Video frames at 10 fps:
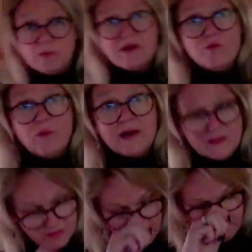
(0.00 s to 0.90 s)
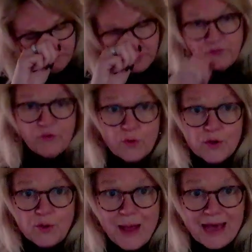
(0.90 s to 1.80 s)
where it was before
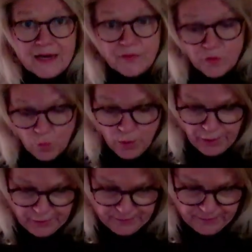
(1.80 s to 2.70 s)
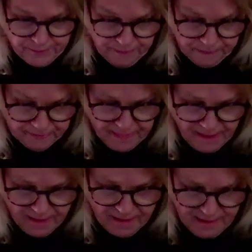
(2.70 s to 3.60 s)
you added the water.
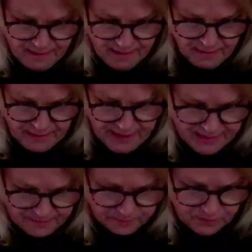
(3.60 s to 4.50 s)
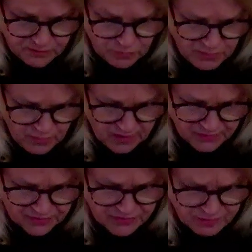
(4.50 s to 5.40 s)
Okay, so we want
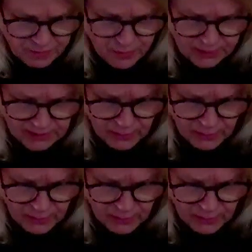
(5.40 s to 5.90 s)
this to boil